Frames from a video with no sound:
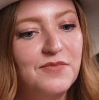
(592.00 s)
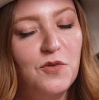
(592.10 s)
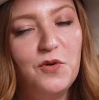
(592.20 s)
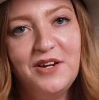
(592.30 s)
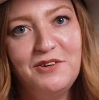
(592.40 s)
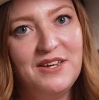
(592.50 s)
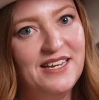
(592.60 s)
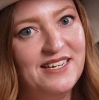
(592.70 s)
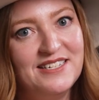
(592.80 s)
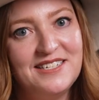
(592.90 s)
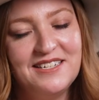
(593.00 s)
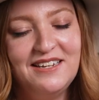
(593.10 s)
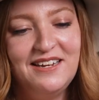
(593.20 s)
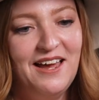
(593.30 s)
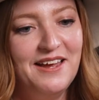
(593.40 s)
or you can
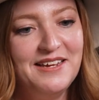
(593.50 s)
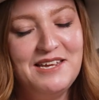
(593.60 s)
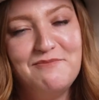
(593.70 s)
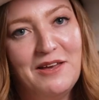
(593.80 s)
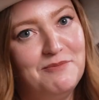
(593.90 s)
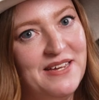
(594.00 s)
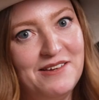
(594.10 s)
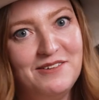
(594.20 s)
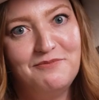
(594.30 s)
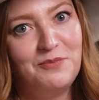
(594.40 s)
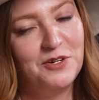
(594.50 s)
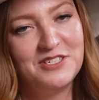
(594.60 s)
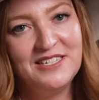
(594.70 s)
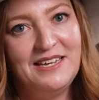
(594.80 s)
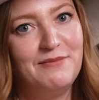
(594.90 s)
email me personally.